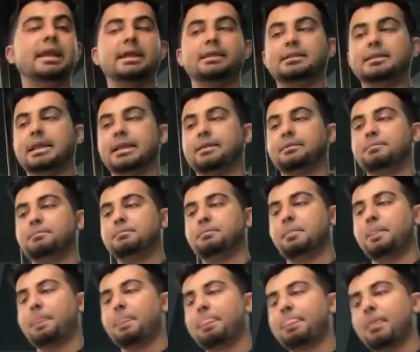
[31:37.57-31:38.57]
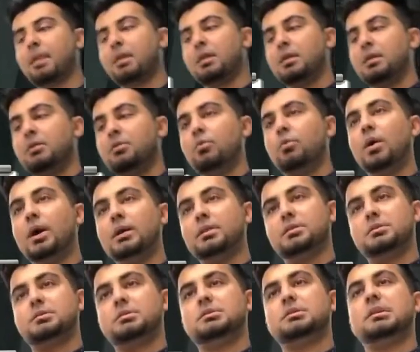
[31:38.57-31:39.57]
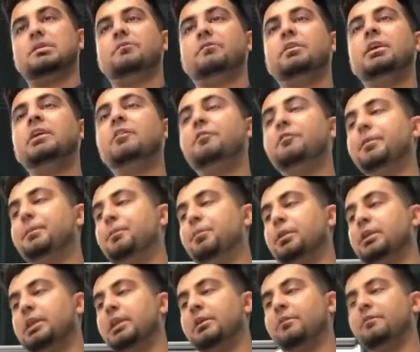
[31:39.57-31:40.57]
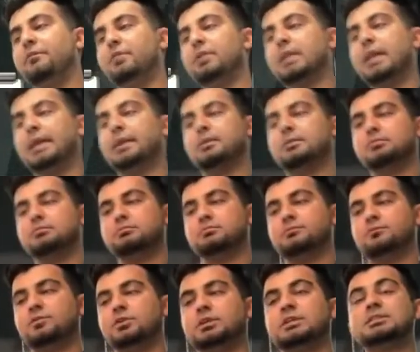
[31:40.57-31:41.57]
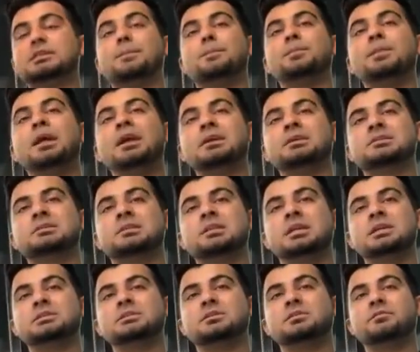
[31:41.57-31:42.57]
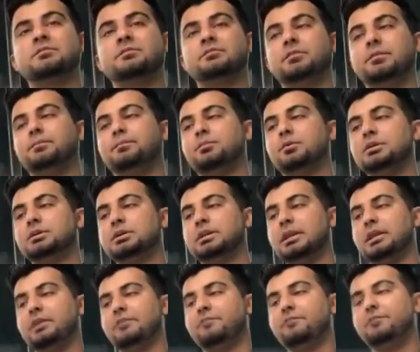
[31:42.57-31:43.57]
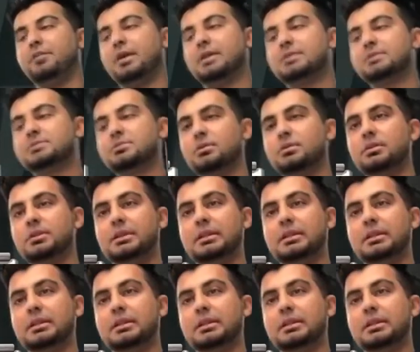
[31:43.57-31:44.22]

end, like why does if we put, if like for the supplier selection we put effects on